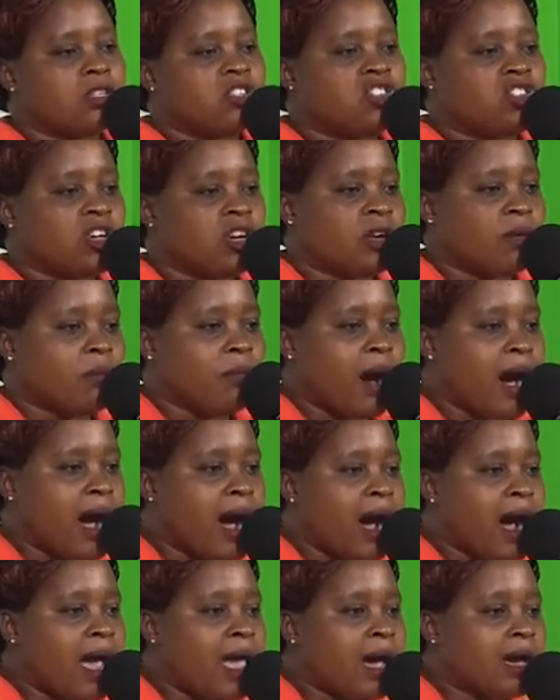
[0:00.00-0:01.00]

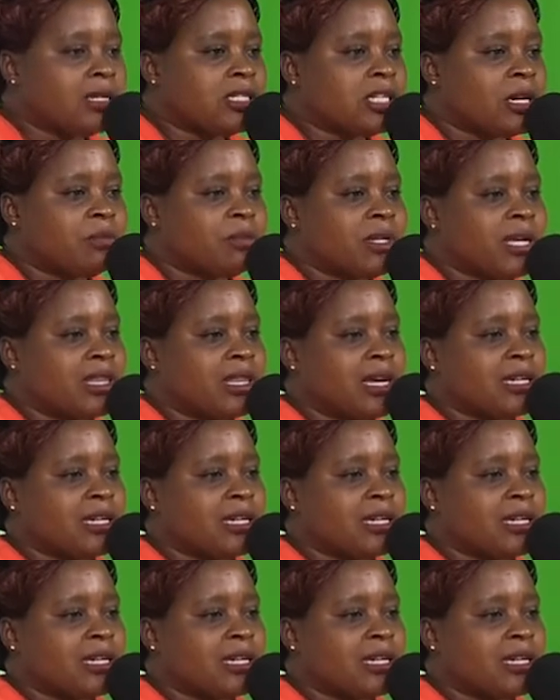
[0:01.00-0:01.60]
Jeremiah chapter